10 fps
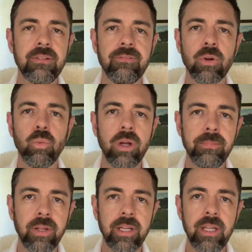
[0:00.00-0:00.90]
for 1
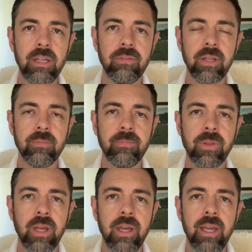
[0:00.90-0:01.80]
million even.
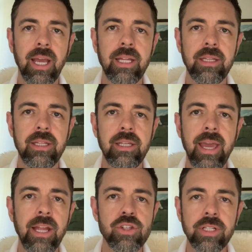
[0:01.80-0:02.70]
And the
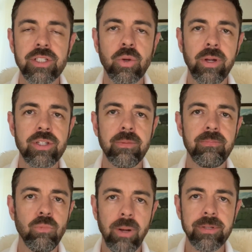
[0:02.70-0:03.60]
agent is going to
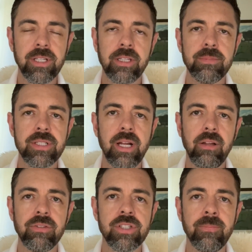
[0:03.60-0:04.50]
represent
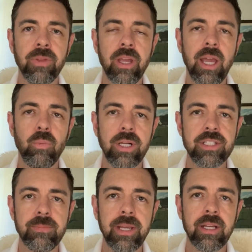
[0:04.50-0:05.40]
themselves and wants
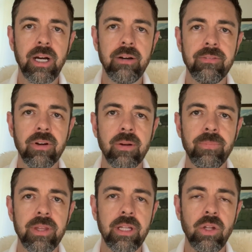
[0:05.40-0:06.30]
to make an offer,
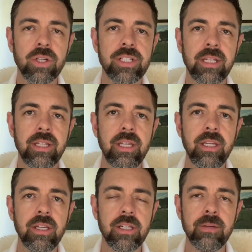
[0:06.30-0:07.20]
then looks at
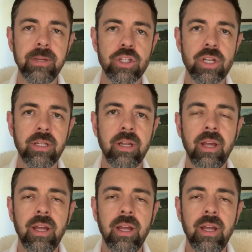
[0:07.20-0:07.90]
the commission.